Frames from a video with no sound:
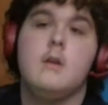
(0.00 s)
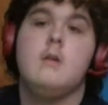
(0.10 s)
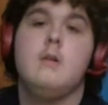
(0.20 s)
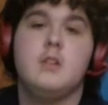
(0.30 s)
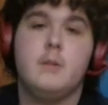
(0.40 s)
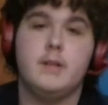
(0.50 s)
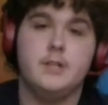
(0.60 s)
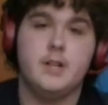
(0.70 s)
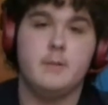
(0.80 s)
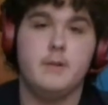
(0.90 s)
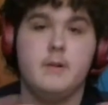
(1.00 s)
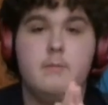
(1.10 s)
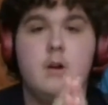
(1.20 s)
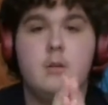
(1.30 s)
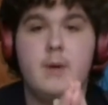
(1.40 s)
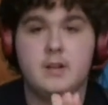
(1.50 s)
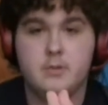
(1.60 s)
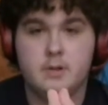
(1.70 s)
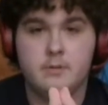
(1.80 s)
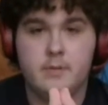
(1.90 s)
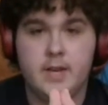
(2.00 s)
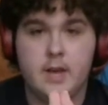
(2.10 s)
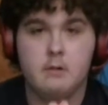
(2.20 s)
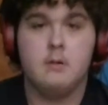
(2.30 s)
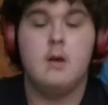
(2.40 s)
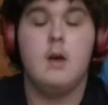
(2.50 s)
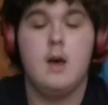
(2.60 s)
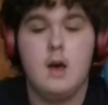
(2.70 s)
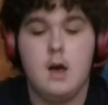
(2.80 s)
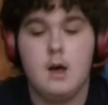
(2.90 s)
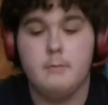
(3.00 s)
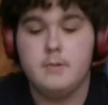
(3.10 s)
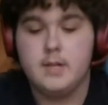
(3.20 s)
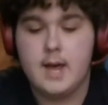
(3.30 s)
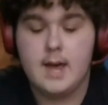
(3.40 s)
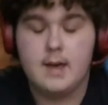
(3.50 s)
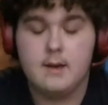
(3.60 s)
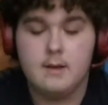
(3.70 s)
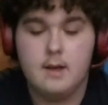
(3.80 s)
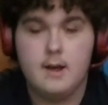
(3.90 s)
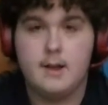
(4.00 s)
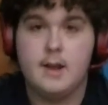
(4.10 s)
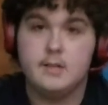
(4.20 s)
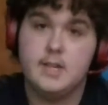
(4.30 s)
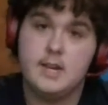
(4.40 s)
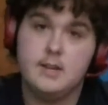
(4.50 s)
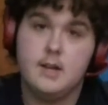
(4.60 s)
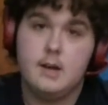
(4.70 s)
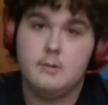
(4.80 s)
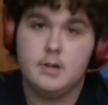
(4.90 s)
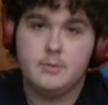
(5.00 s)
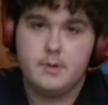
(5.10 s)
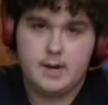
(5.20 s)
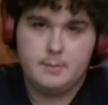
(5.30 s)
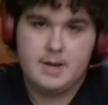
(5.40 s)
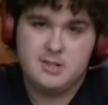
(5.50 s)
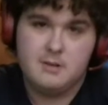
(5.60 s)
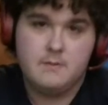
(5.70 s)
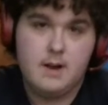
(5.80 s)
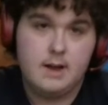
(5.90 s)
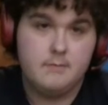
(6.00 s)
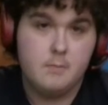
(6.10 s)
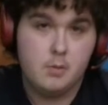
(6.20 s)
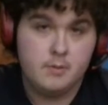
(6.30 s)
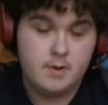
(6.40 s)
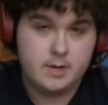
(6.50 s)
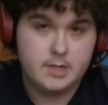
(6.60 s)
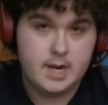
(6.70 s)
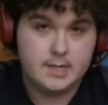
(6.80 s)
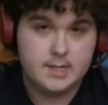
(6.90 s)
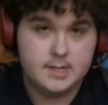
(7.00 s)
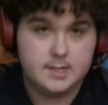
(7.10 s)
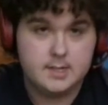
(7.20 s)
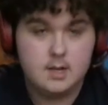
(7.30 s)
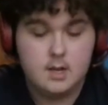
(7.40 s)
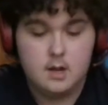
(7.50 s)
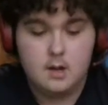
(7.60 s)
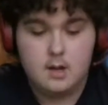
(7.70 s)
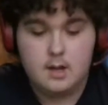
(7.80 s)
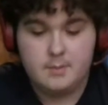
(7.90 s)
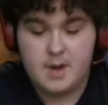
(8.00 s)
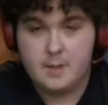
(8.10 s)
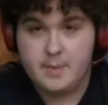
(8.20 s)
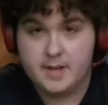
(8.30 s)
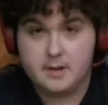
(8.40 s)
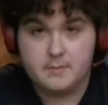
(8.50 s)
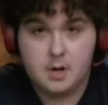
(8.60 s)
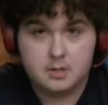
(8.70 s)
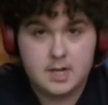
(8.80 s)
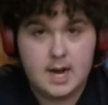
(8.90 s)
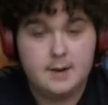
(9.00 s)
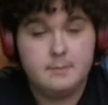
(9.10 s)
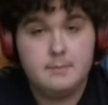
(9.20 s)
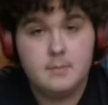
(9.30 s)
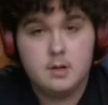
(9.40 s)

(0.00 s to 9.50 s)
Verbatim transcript: What's up, ladies and gentlemen? Welcome back to another video. Today, like I said, I'm going to be ranking my top 5 movie franchises, in my opinion, of all time.